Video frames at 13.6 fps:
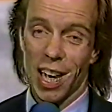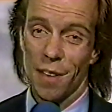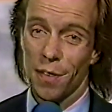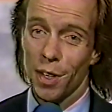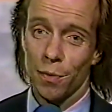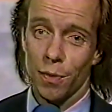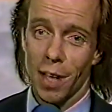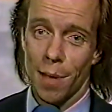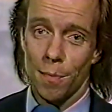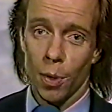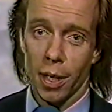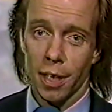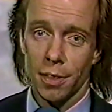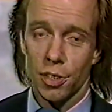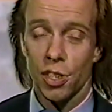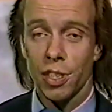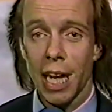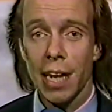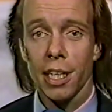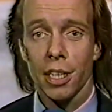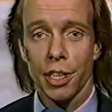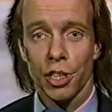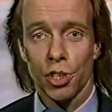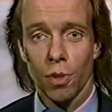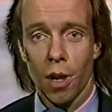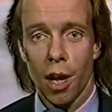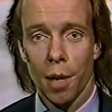not very flamboyant. She's technically
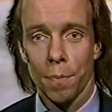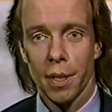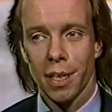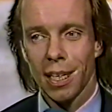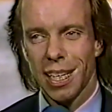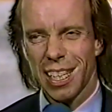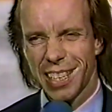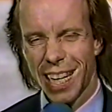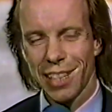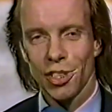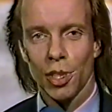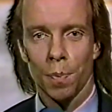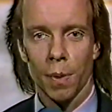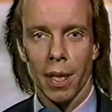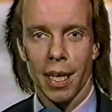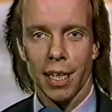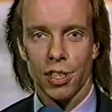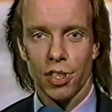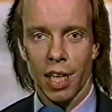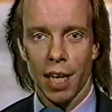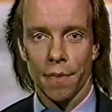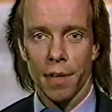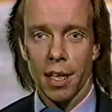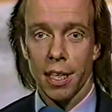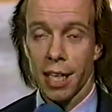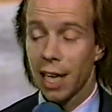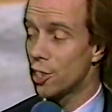strong, but tends to play it safe.
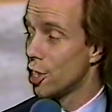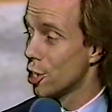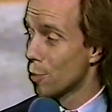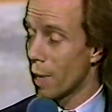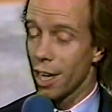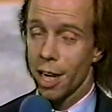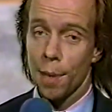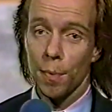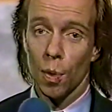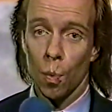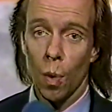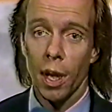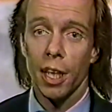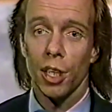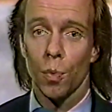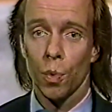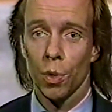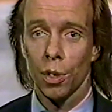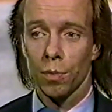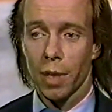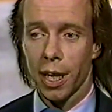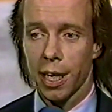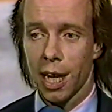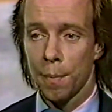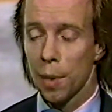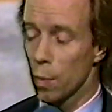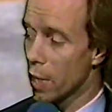Yet she's ranked number one in the world right
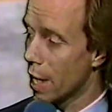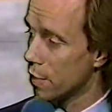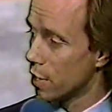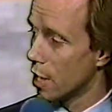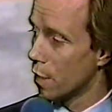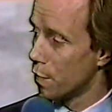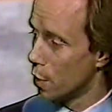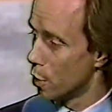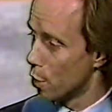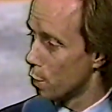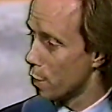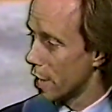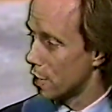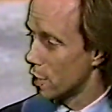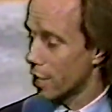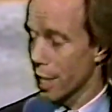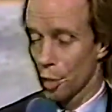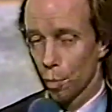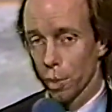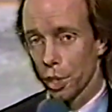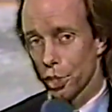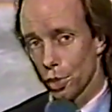now. But we have seen a few new faces that could really